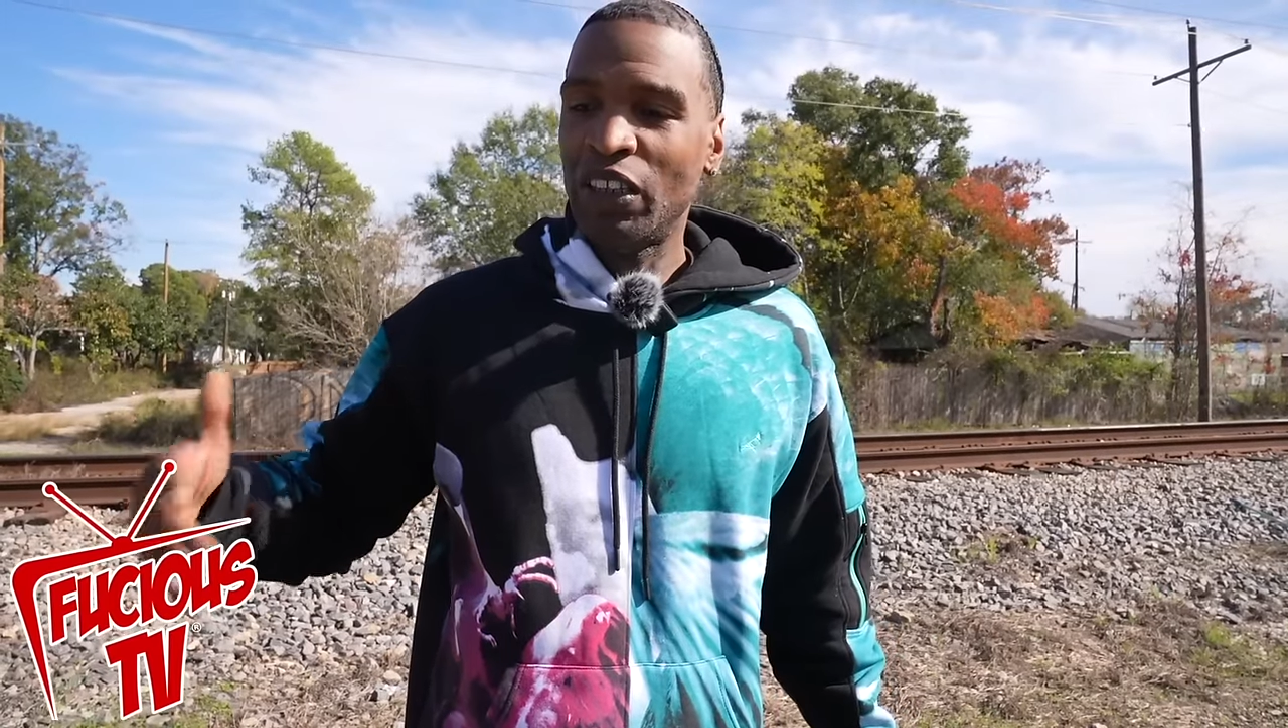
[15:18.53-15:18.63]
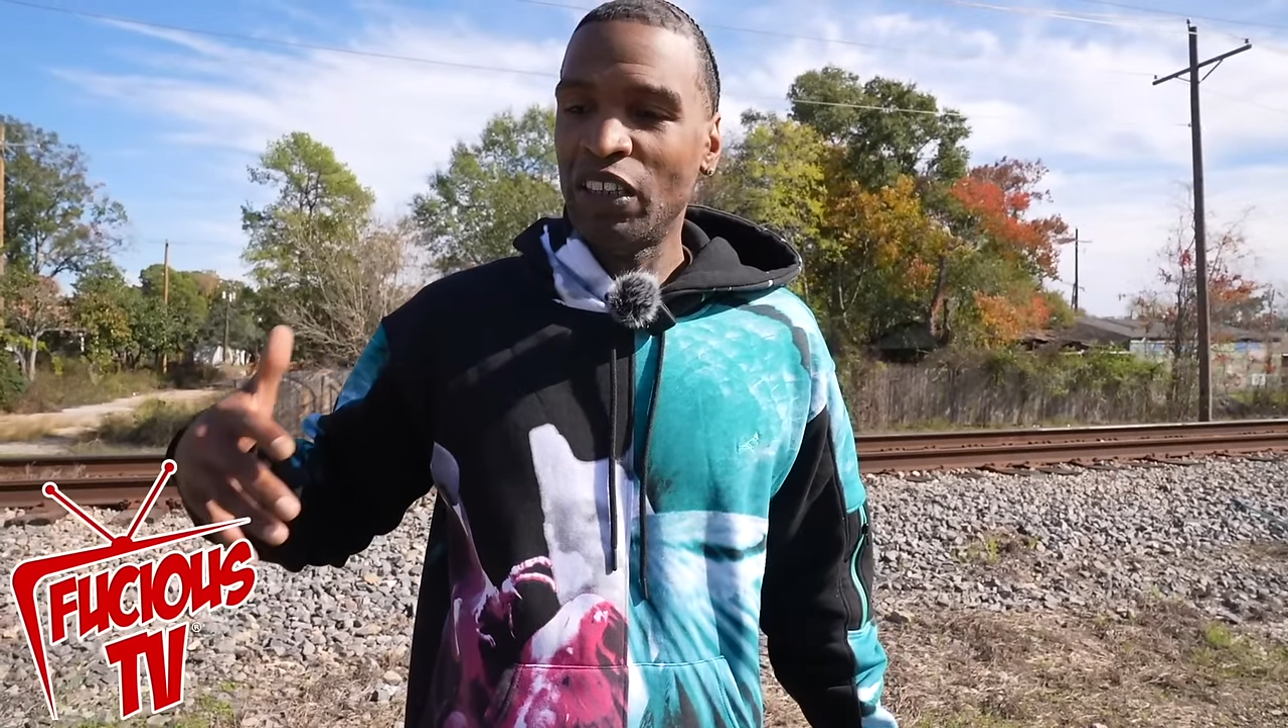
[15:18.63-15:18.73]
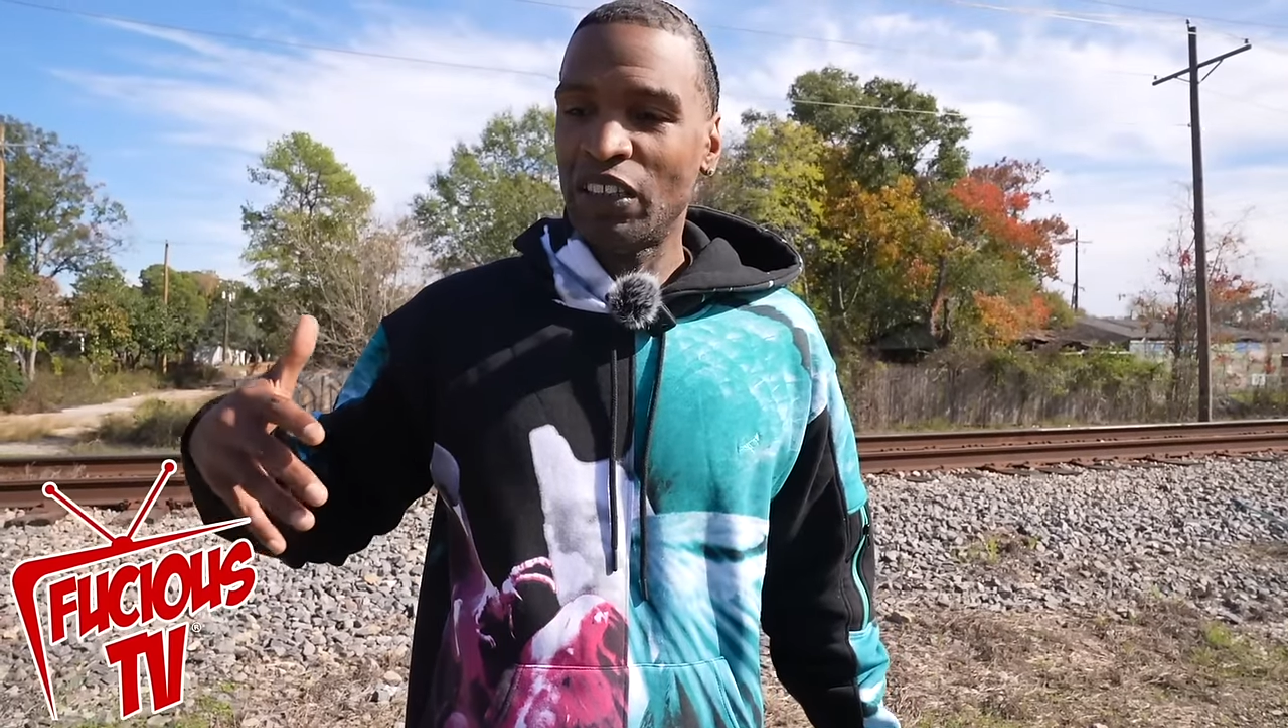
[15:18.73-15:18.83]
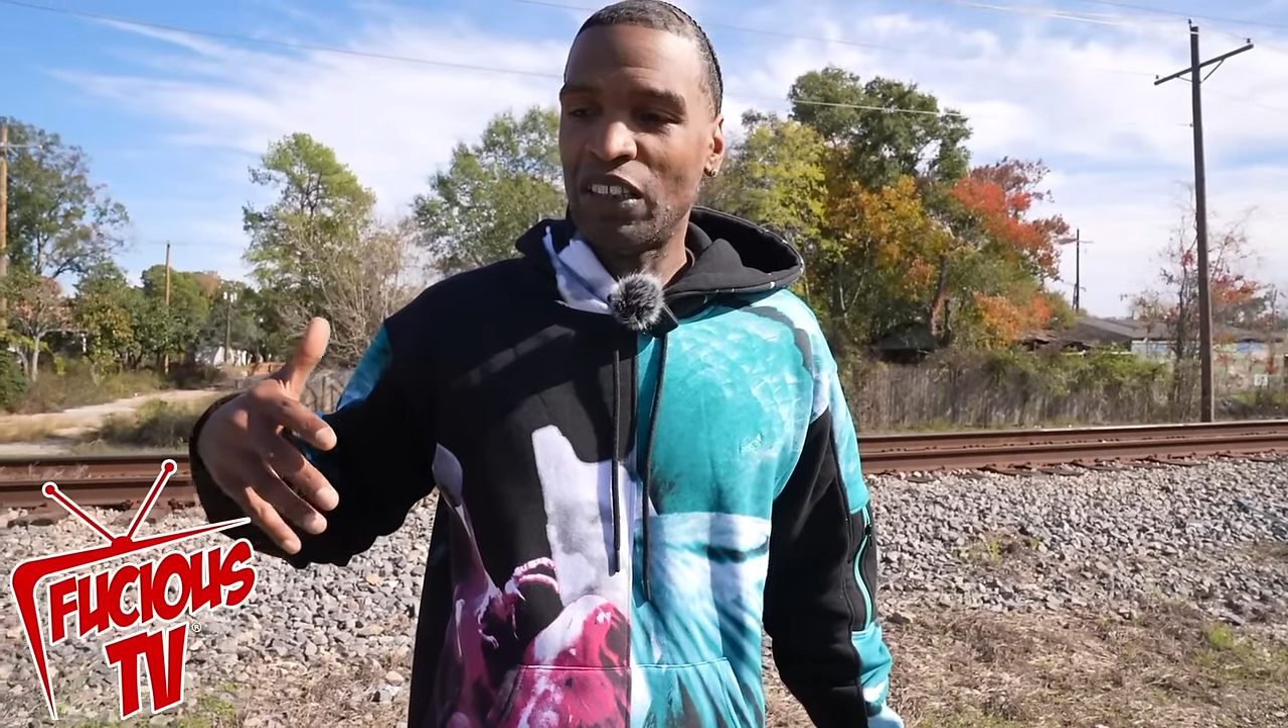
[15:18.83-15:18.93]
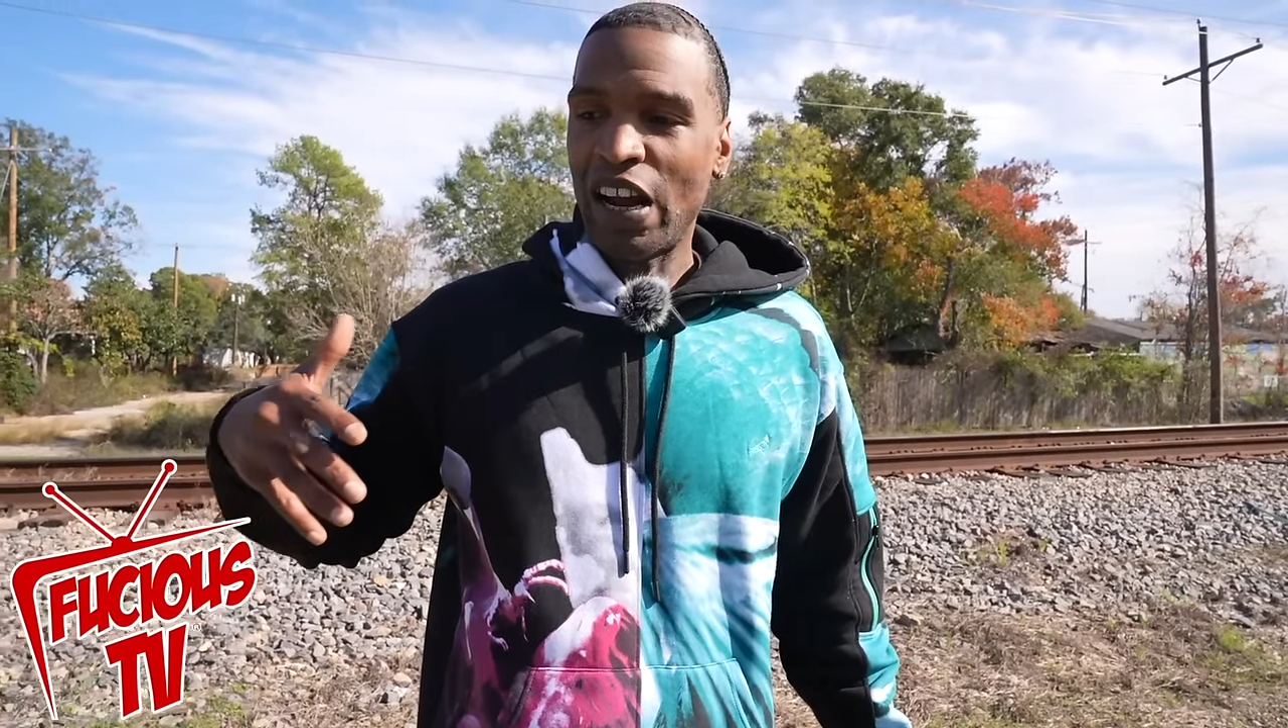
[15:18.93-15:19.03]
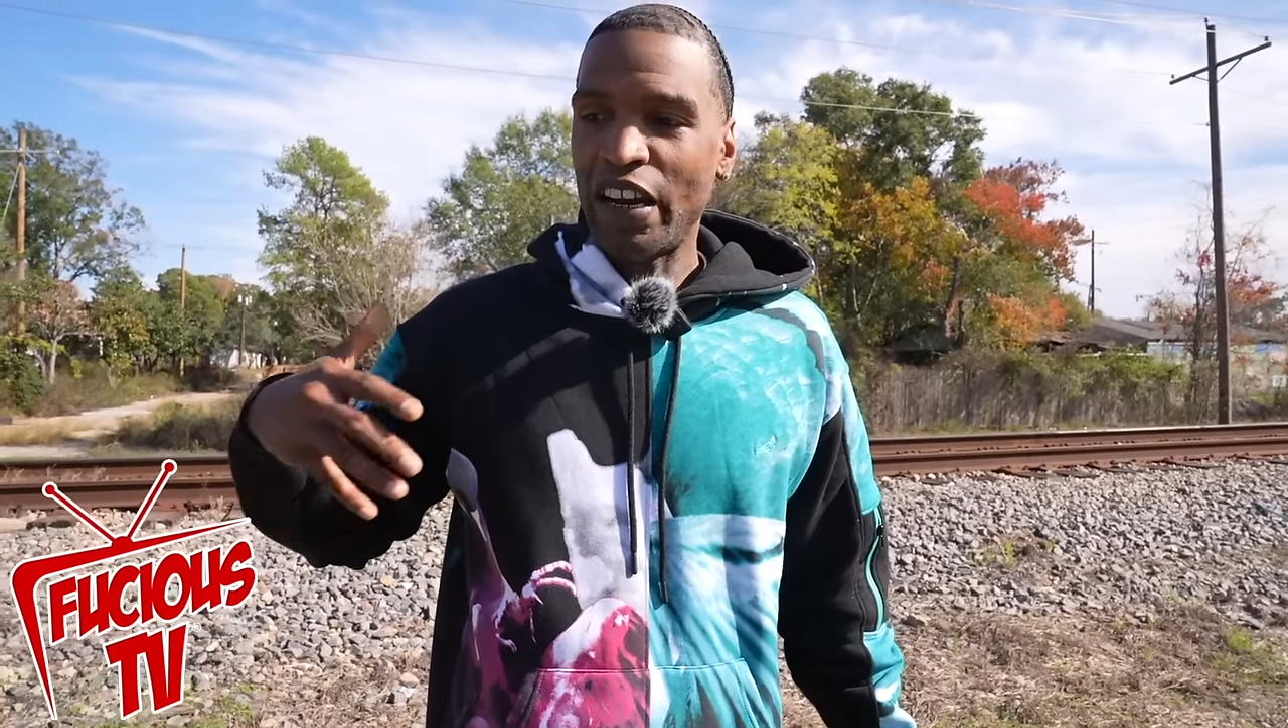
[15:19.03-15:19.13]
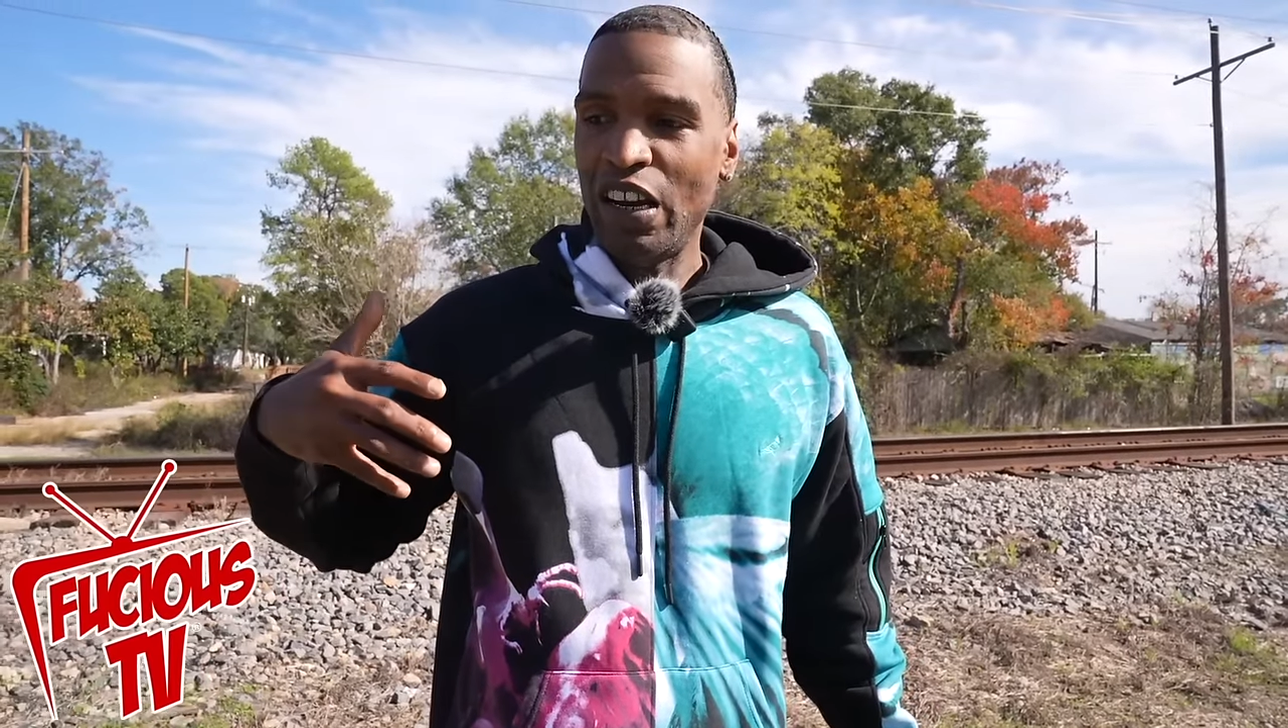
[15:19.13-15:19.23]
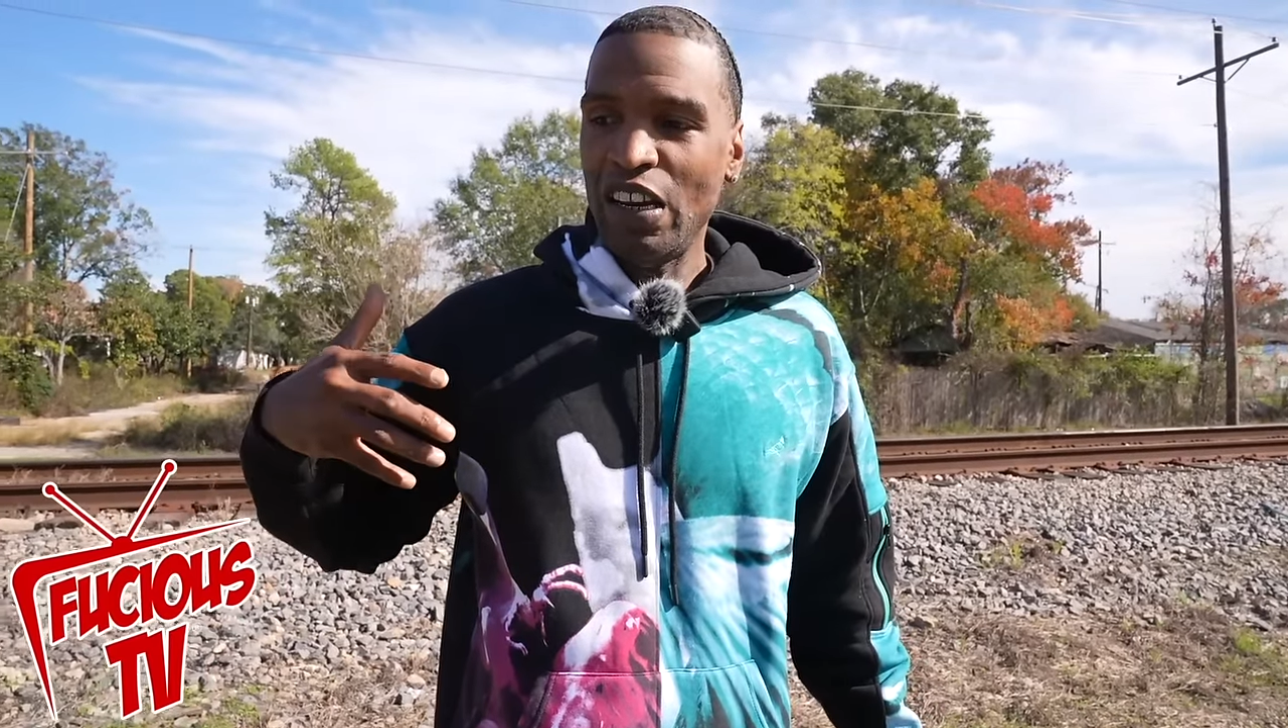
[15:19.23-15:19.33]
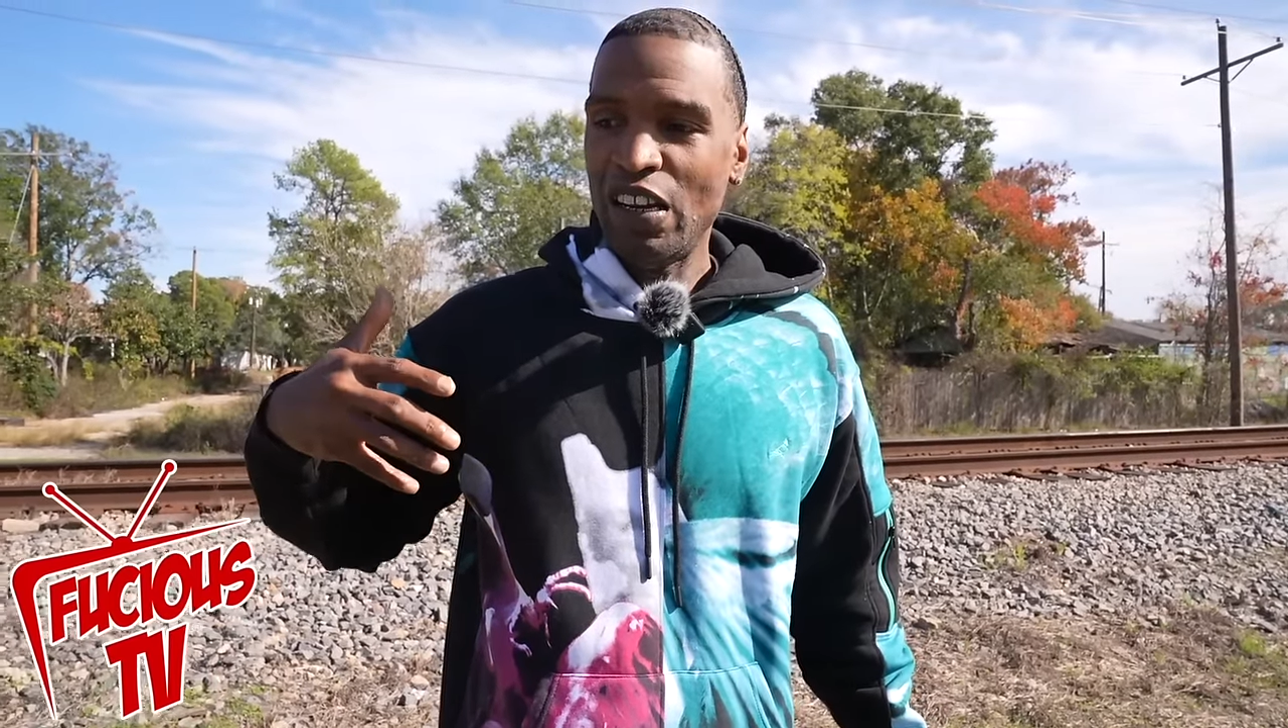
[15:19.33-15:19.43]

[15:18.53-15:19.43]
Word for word: is like